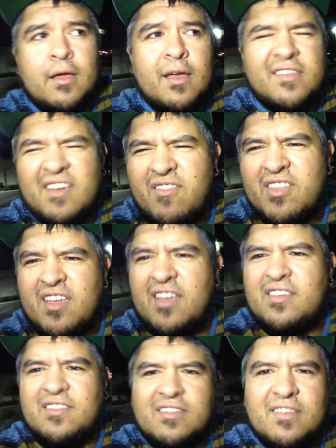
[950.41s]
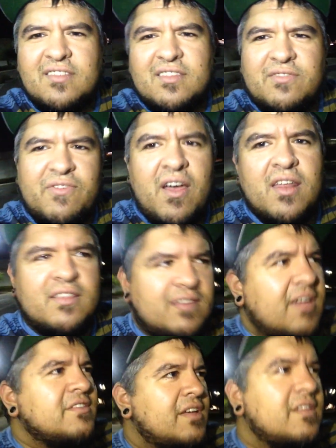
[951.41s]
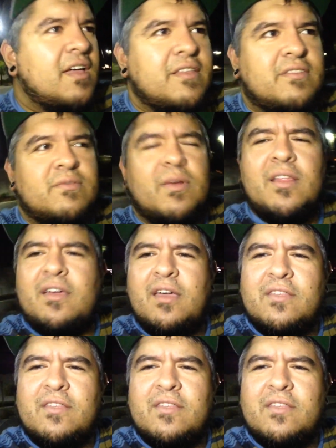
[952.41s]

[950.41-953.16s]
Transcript: it's everything. It's just it's just fun. It's actually it's really